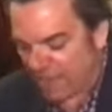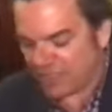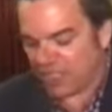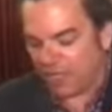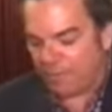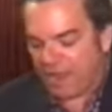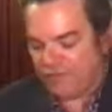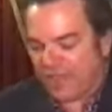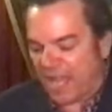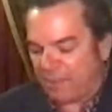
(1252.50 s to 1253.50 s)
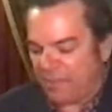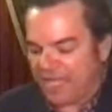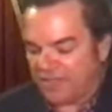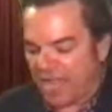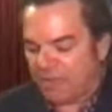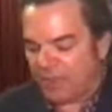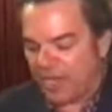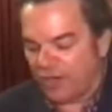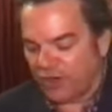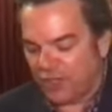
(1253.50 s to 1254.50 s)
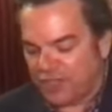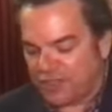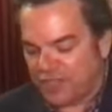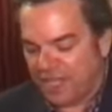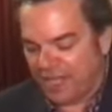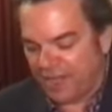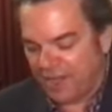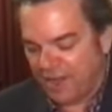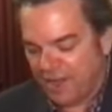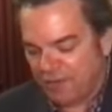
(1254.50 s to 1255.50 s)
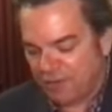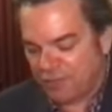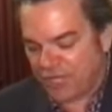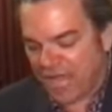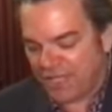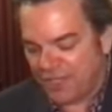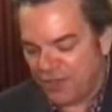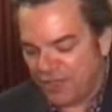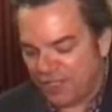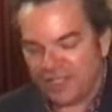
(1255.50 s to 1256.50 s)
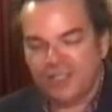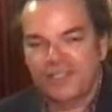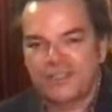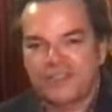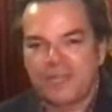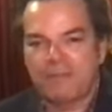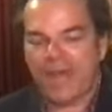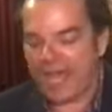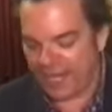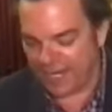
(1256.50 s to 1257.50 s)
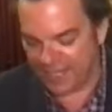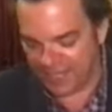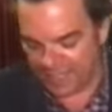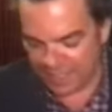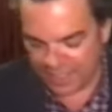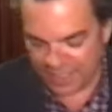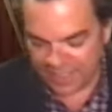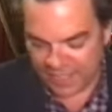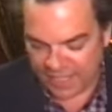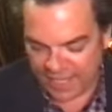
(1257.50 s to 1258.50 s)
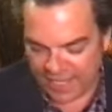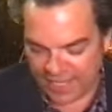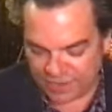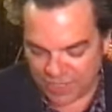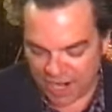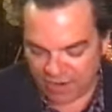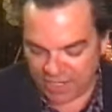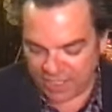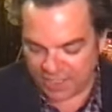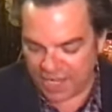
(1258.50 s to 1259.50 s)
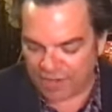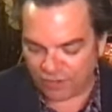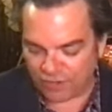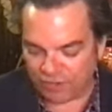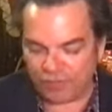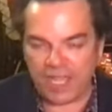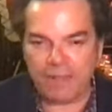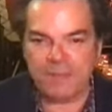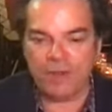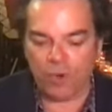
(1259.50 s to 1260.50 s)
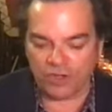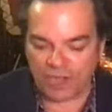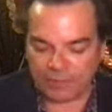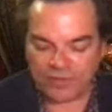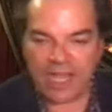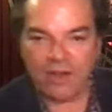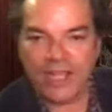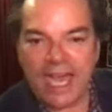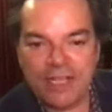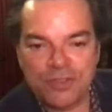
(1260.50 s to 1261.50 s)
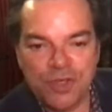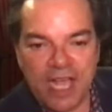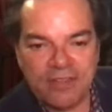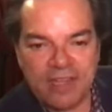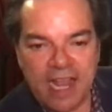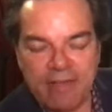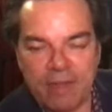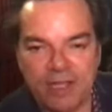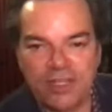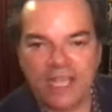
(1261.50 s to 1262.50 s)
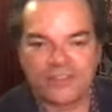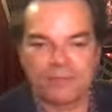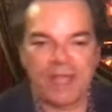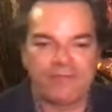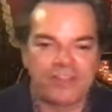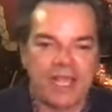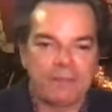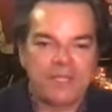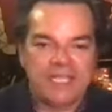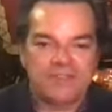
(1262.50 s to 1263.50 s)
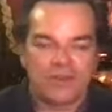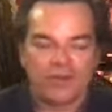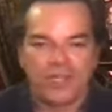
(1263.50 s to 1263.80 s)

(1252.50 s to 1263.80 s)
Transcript: Magic Club, my VIPs. Hey, Peter, good to see you from Chattanooga. Good to see you back. And Jerry, yes, the VIP workshops. Now, guys, you guys that have my, you guys are my VIPs that are